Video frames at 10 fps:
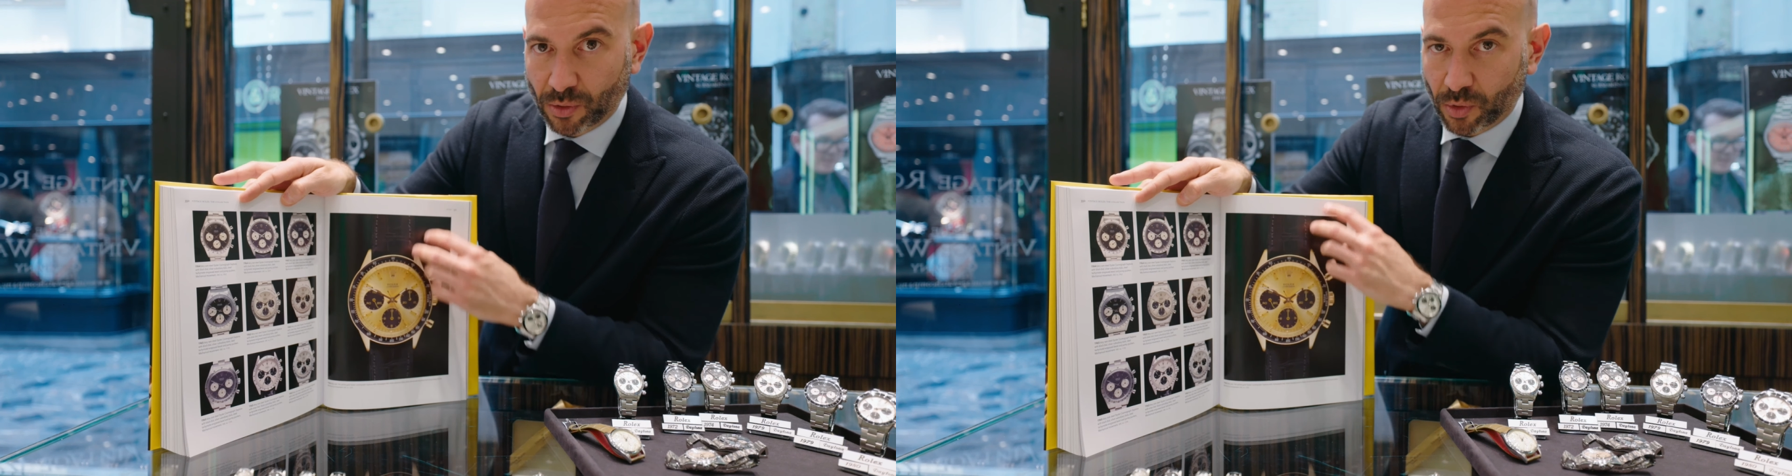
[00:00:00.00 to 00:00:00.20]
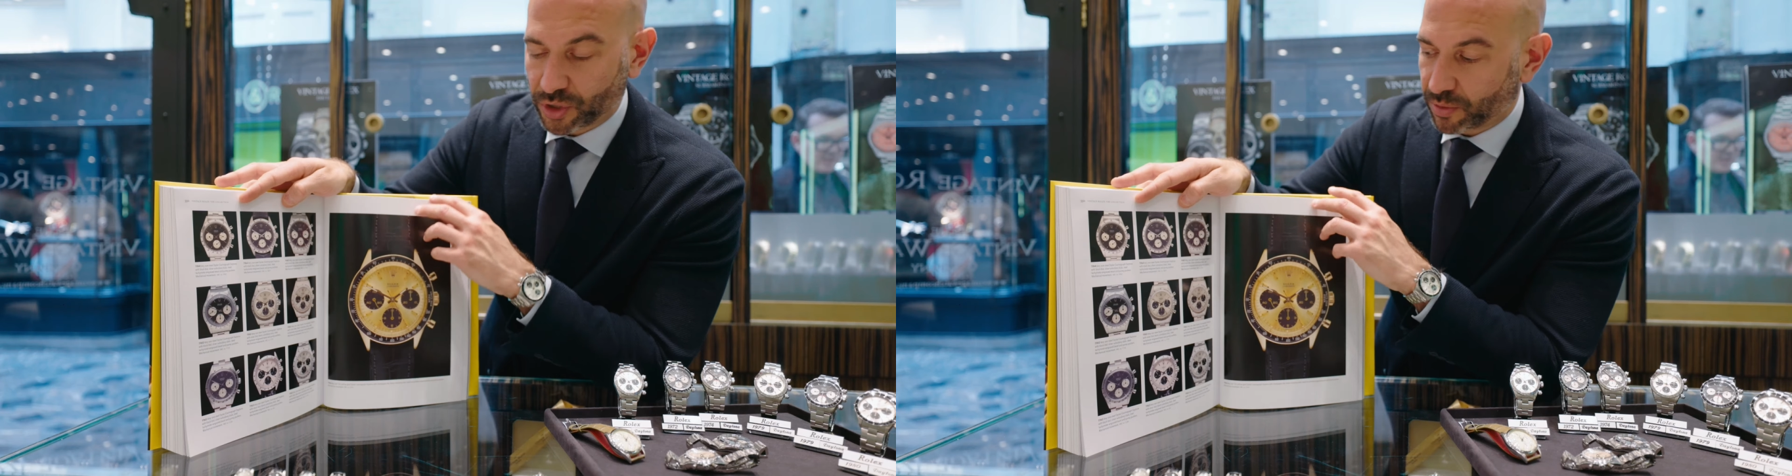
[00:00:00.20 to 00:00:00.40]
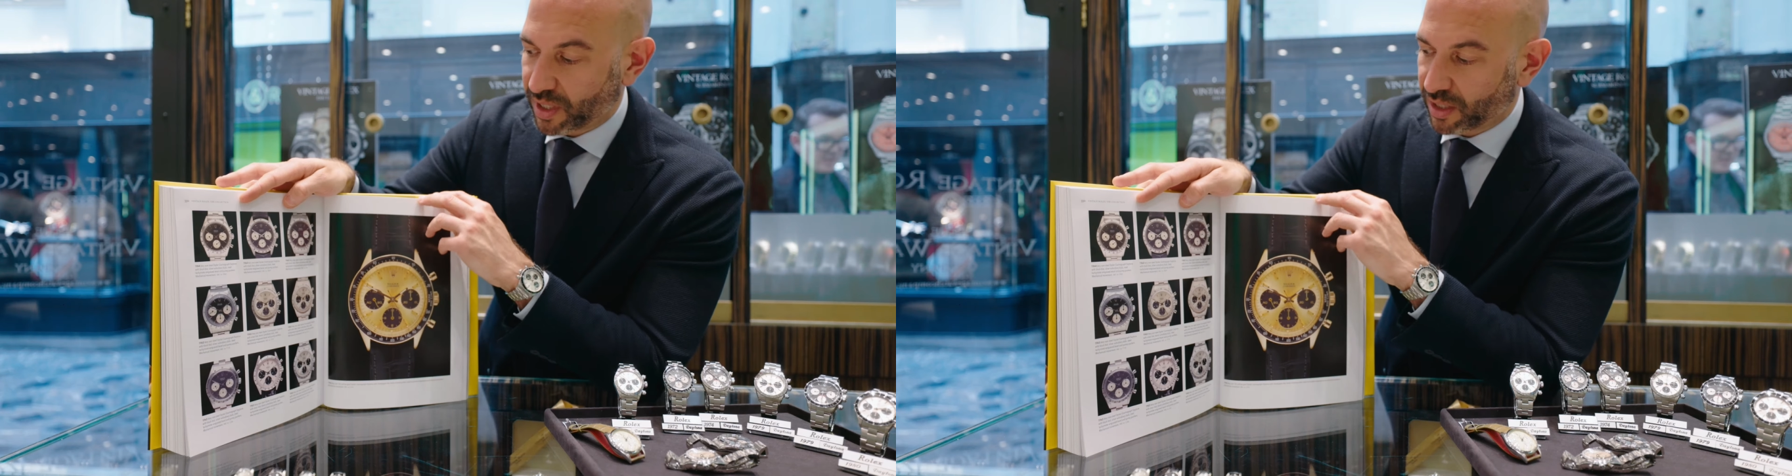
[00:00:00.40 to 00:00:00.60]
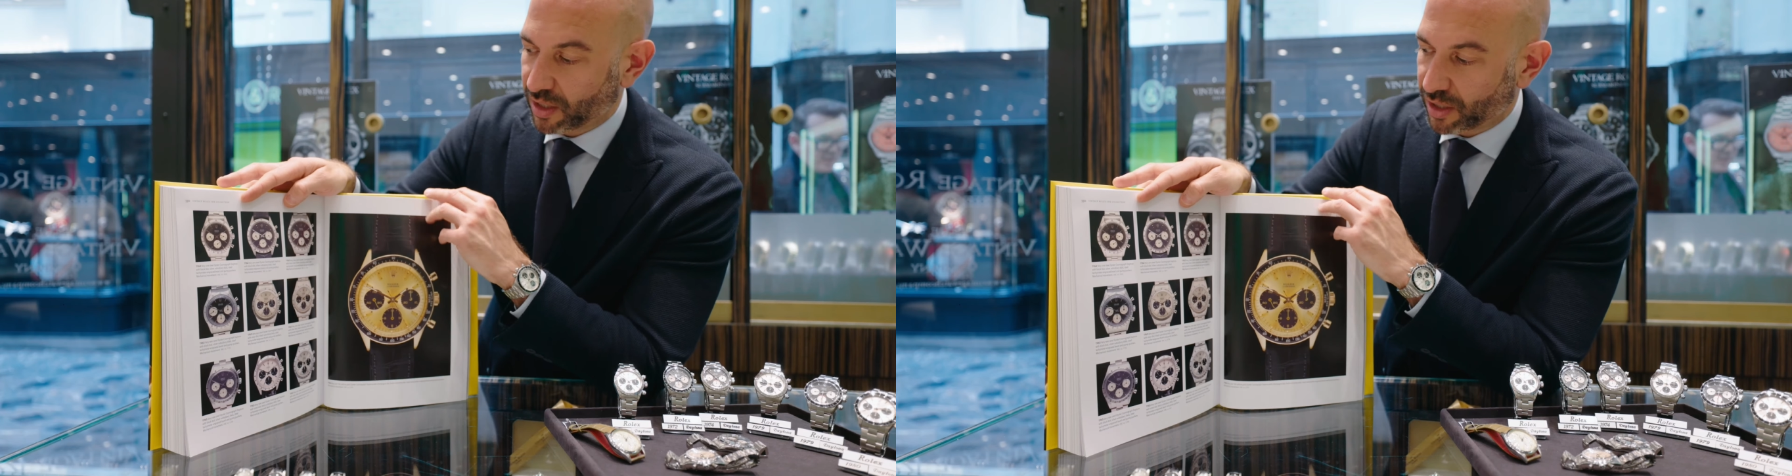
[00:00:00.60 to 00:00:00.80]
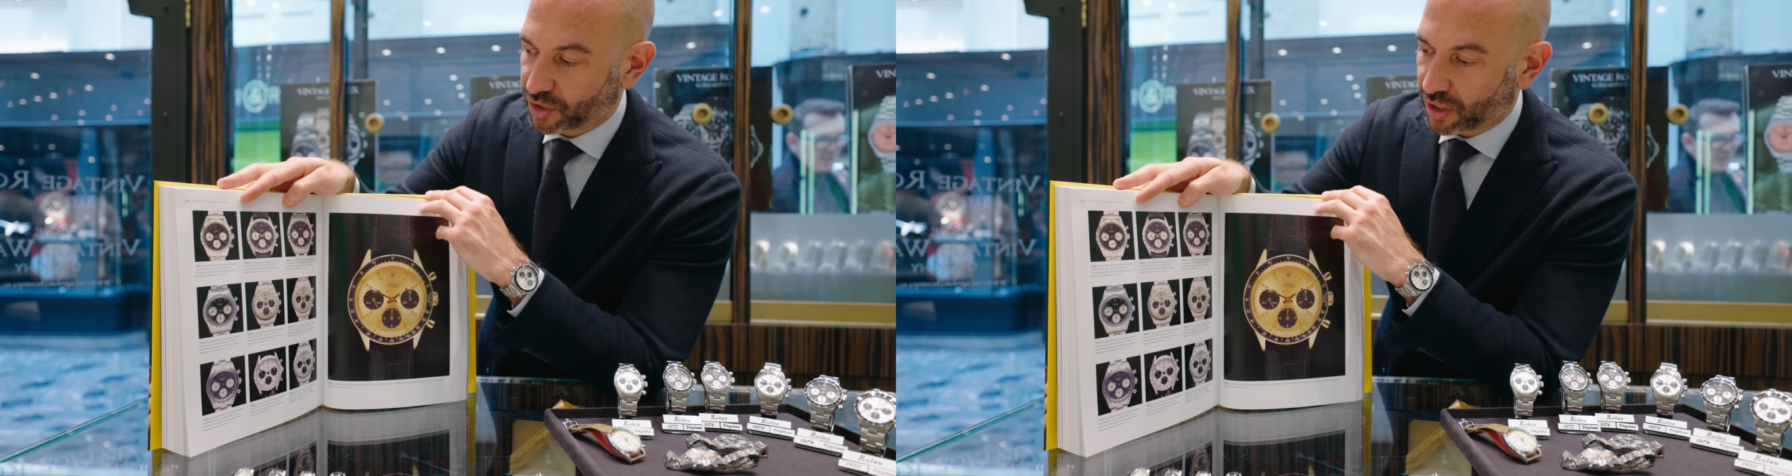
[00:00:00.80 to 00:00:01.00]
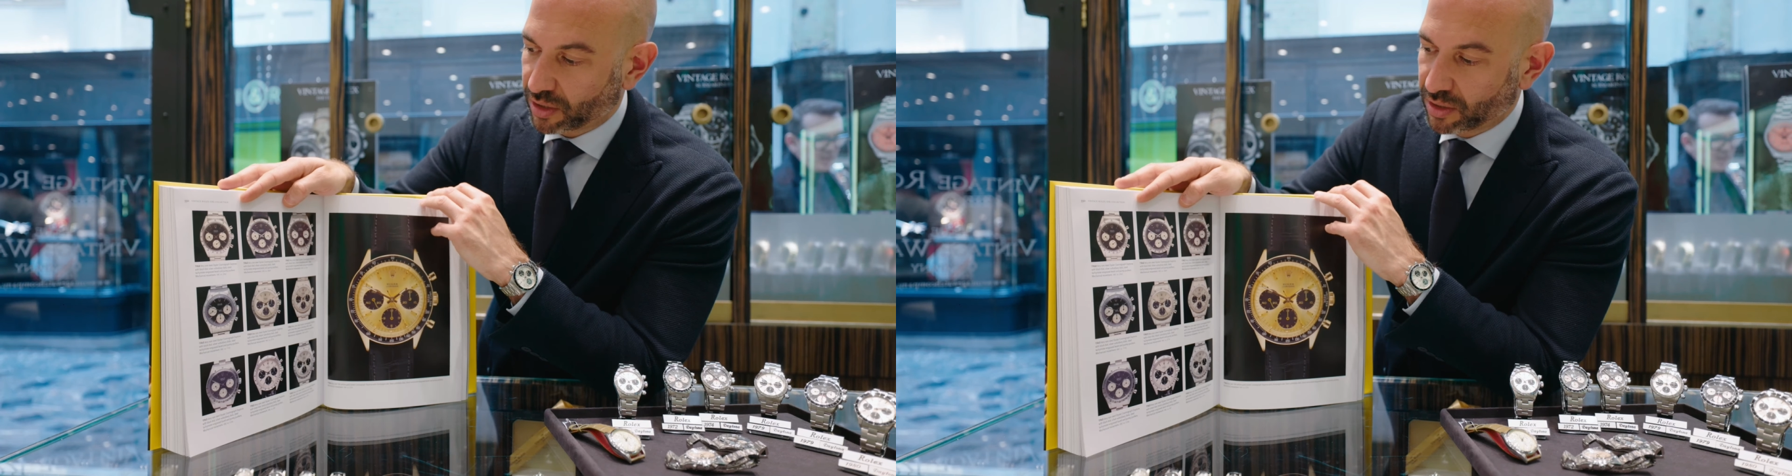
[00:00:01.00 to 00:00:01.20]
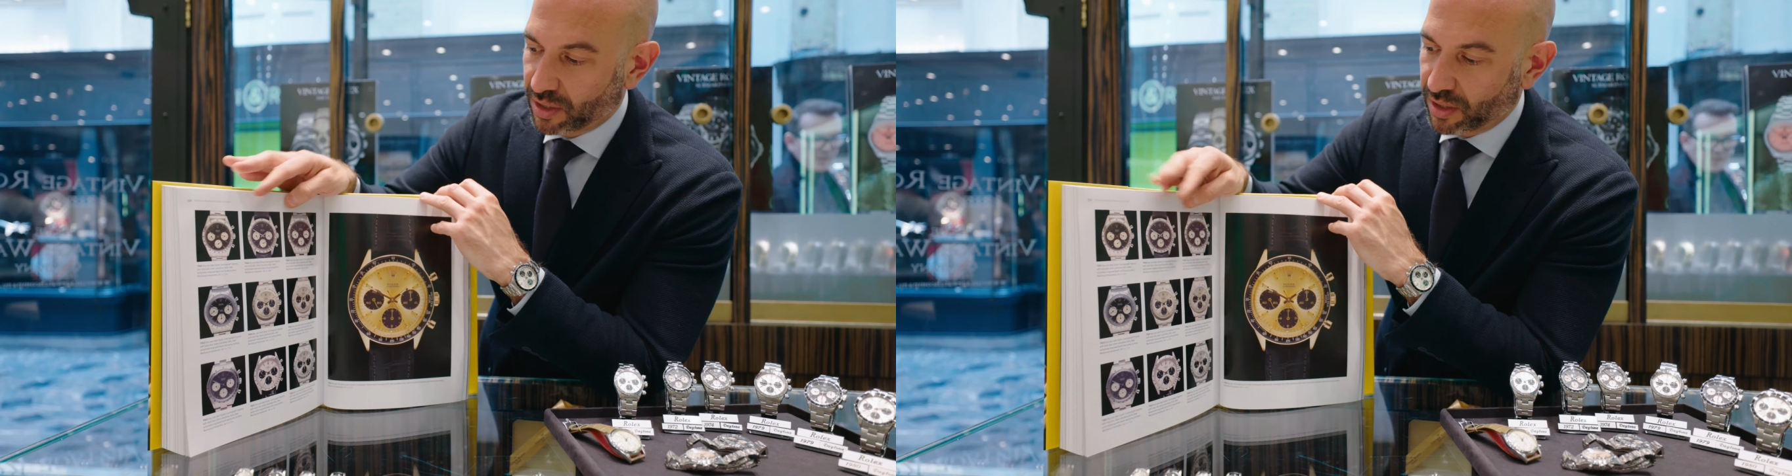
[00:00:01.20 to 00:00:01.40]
the watch appear larger.